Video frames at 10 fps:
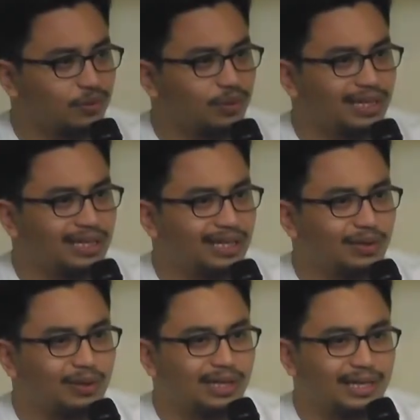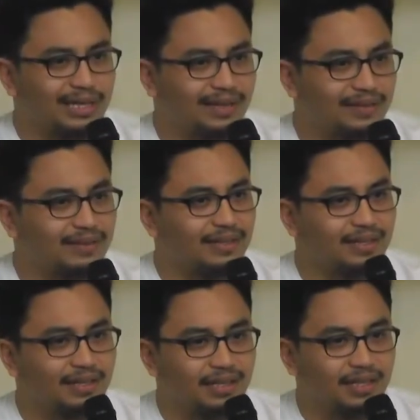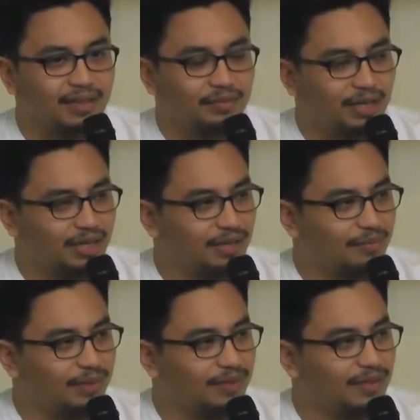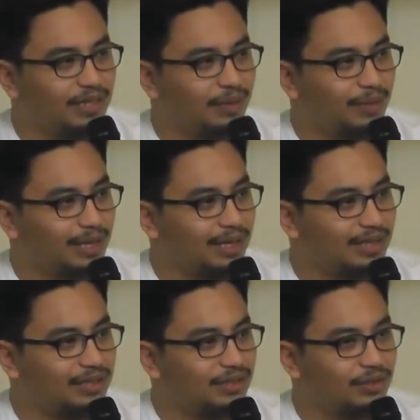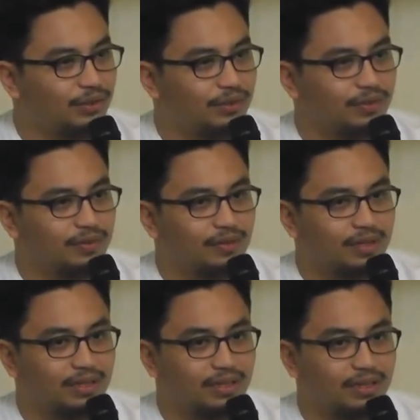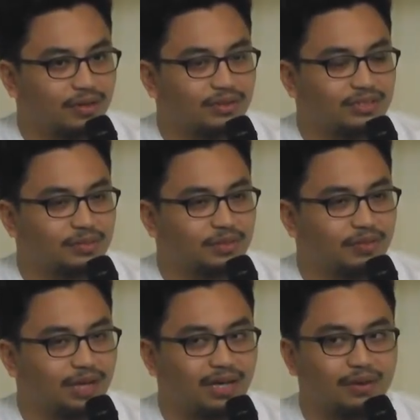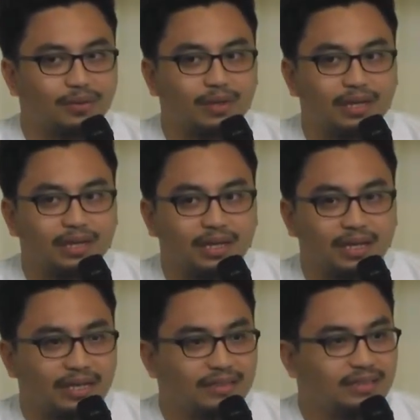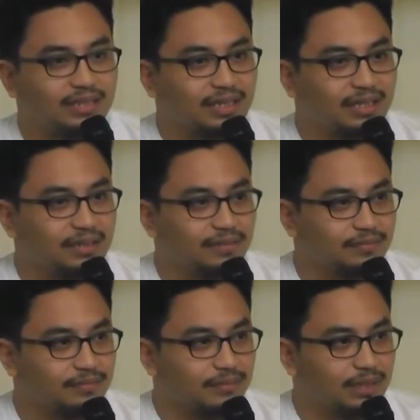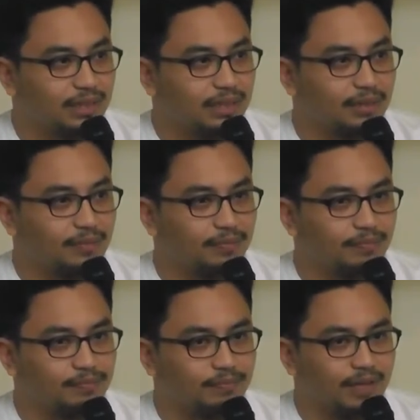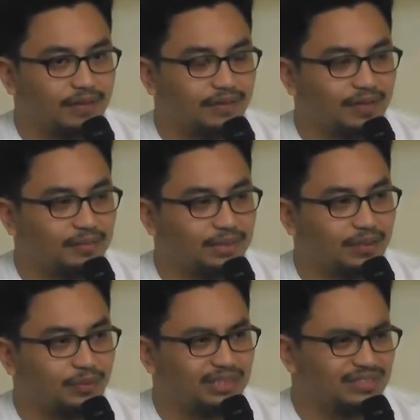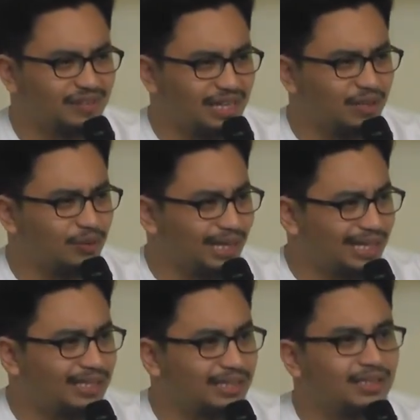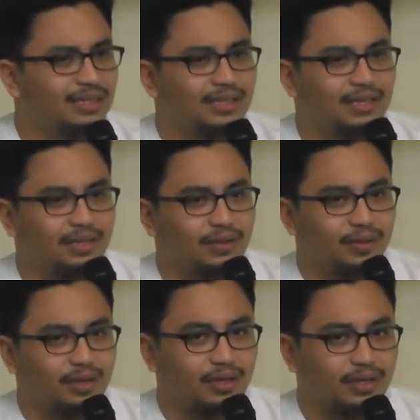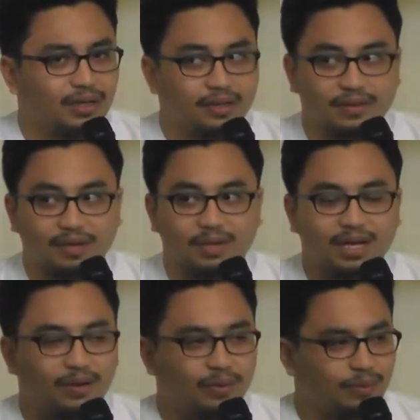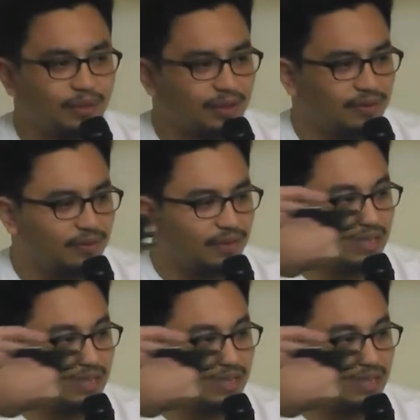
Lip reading: cooking and looking at history, basically where I introduced the concept of how history, as a subject which is value laden, somehow is